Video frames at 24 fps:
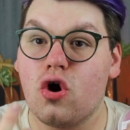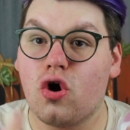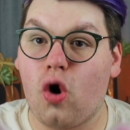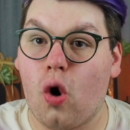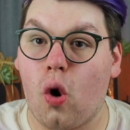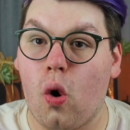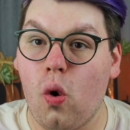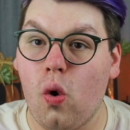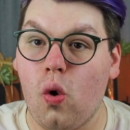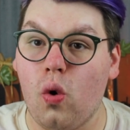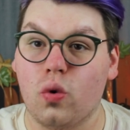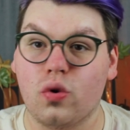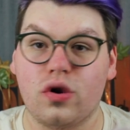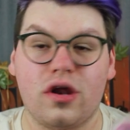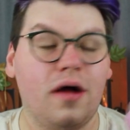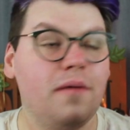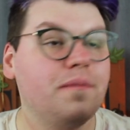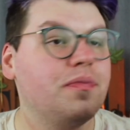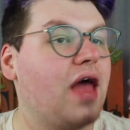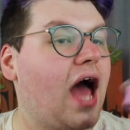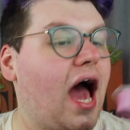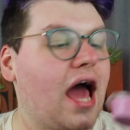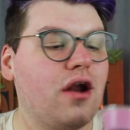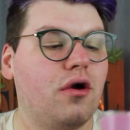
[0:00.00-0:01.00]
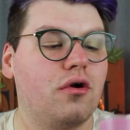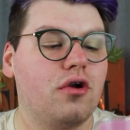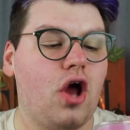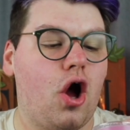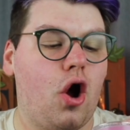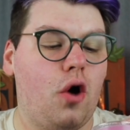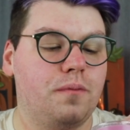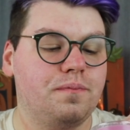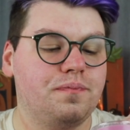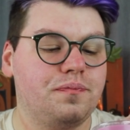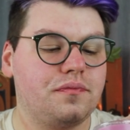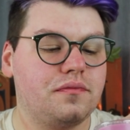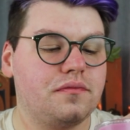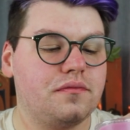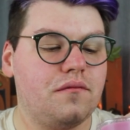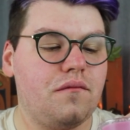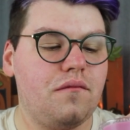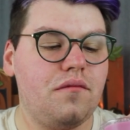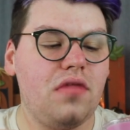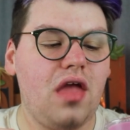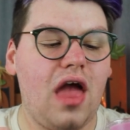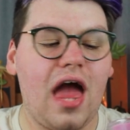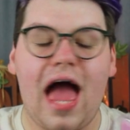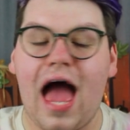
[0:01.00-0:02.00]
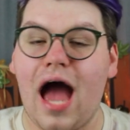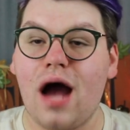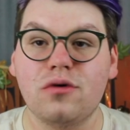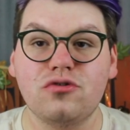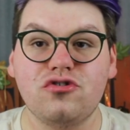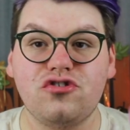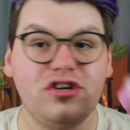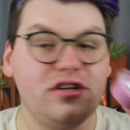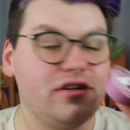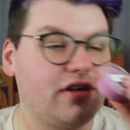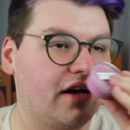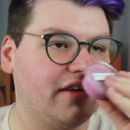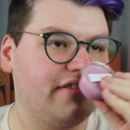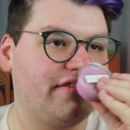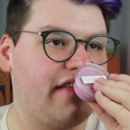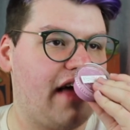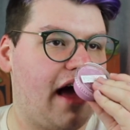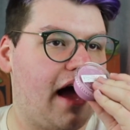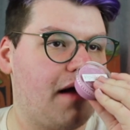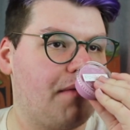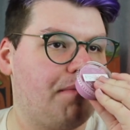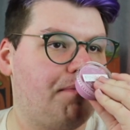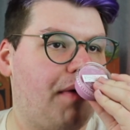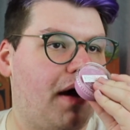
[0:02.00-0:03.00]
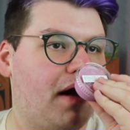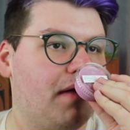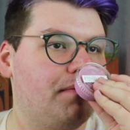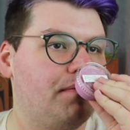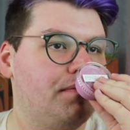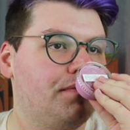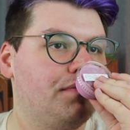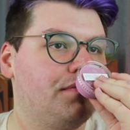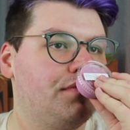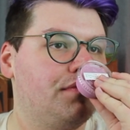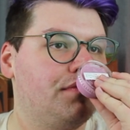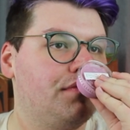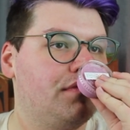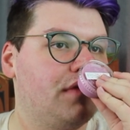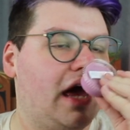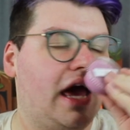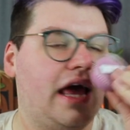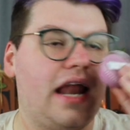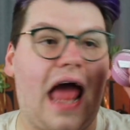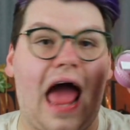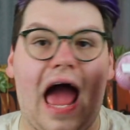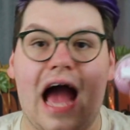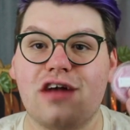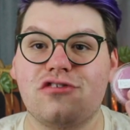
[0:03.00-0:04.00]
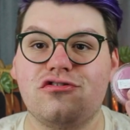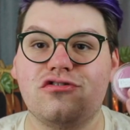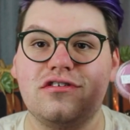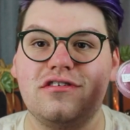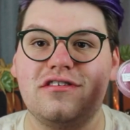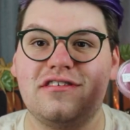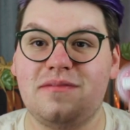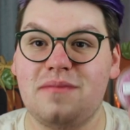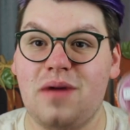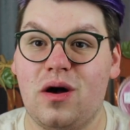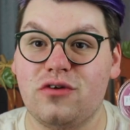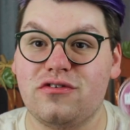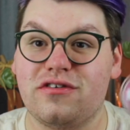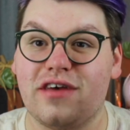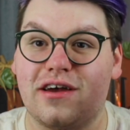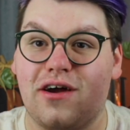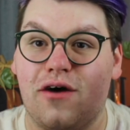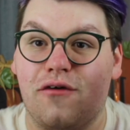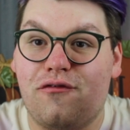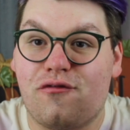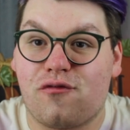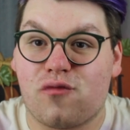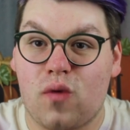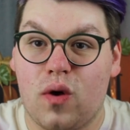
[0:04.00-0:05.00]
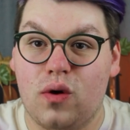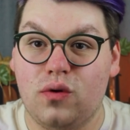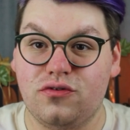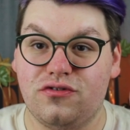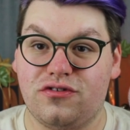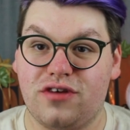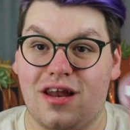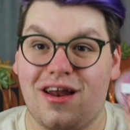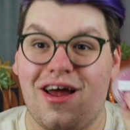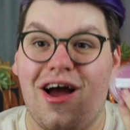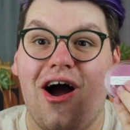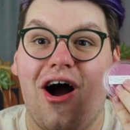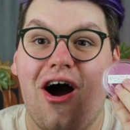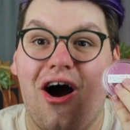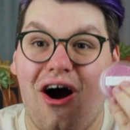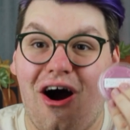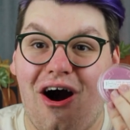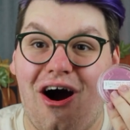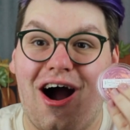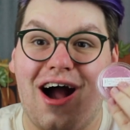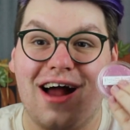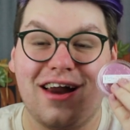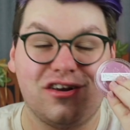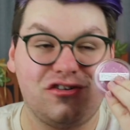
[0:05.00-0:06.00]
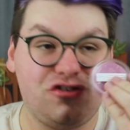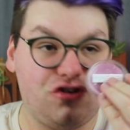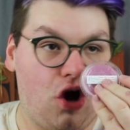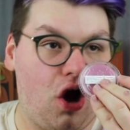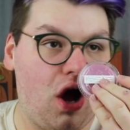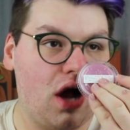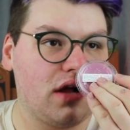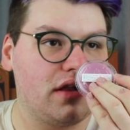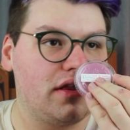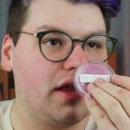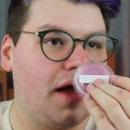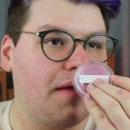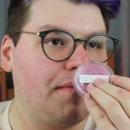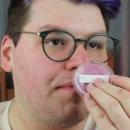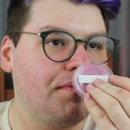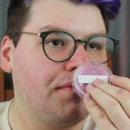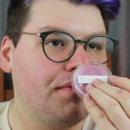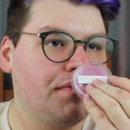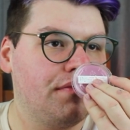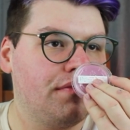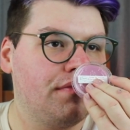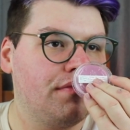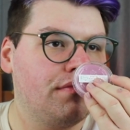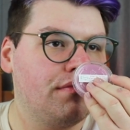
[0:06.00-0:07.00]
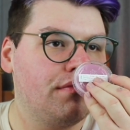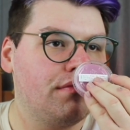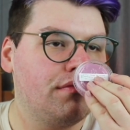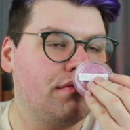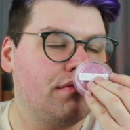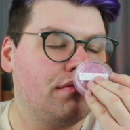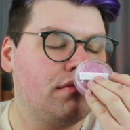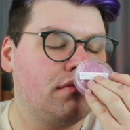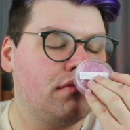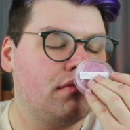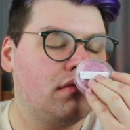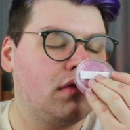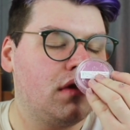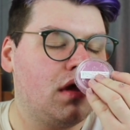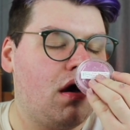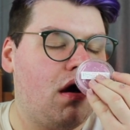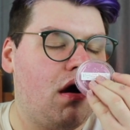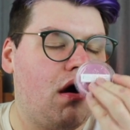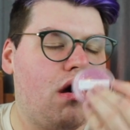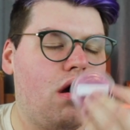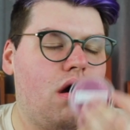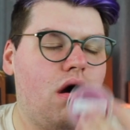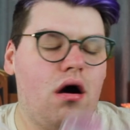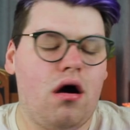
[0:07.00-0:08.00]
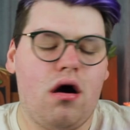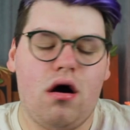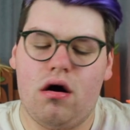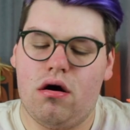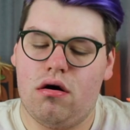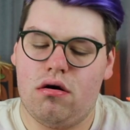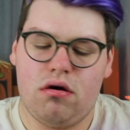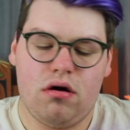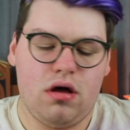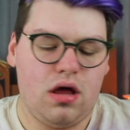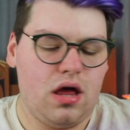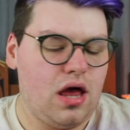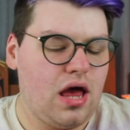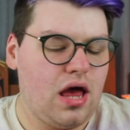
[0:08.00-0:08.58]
cold. I don't know how she does that, but it actually smells like a frozen hot chocolate. Oh,